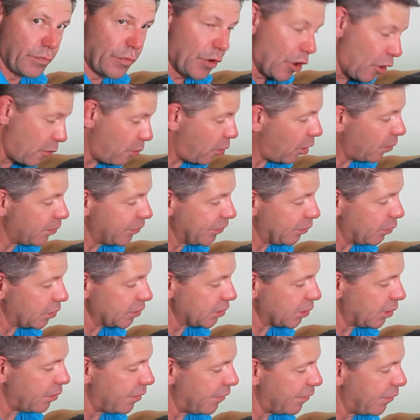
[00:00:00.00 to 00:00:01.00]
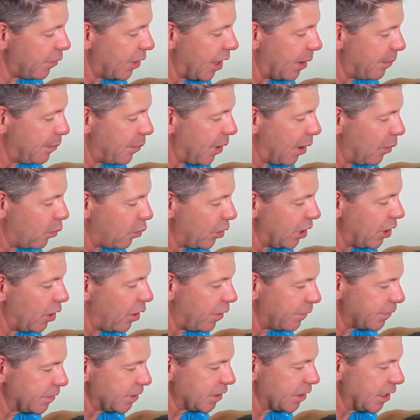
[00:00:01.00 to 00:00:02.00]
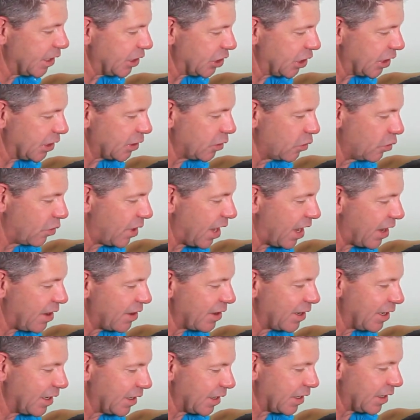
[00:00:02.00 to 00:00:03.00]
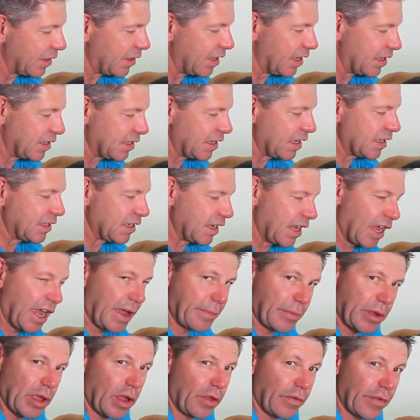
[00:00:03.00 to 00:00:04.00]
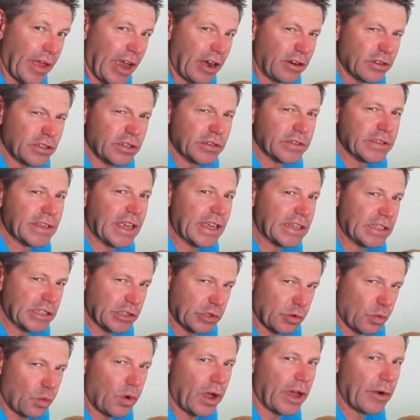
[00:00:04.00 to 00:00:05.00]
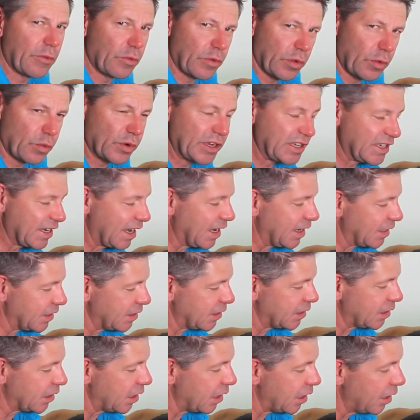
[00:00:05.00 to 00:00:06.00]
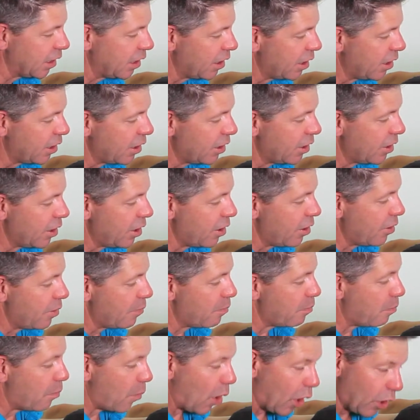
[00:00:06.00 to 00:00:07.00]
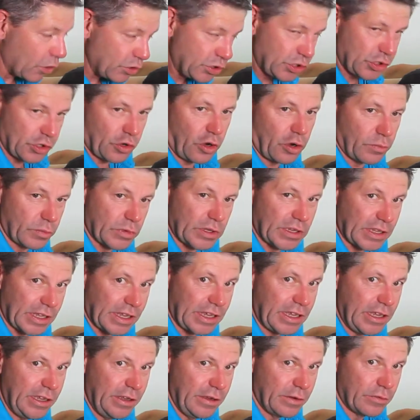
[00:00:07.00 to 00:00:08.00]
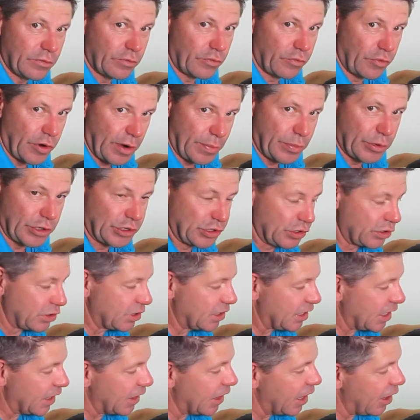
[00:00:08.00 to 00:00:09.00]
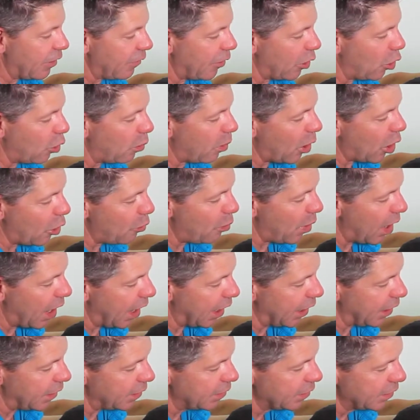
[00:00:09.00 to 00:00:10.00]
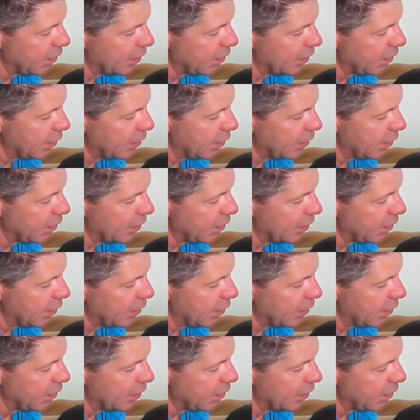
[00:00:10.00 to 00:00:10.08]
problems whatsoever with that, but we obviously just look at needling the extensor carpi ulnaris because that's the one that we tend to see most commonly reproducing their elbow pain.